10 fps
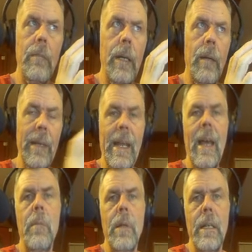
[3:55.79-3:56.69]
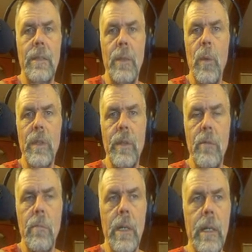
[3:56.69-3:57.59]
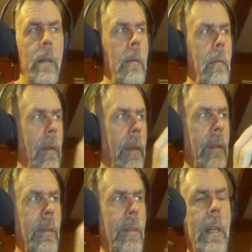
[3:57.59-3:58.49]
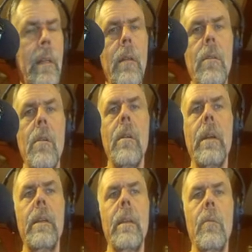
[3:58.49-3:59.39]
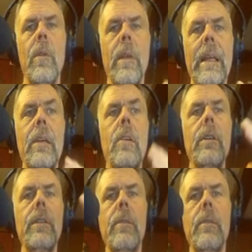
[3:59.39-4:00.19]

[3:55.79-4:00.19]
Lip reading: metabolizing what's in your blood. Well, this acetyl L-carnitine will increase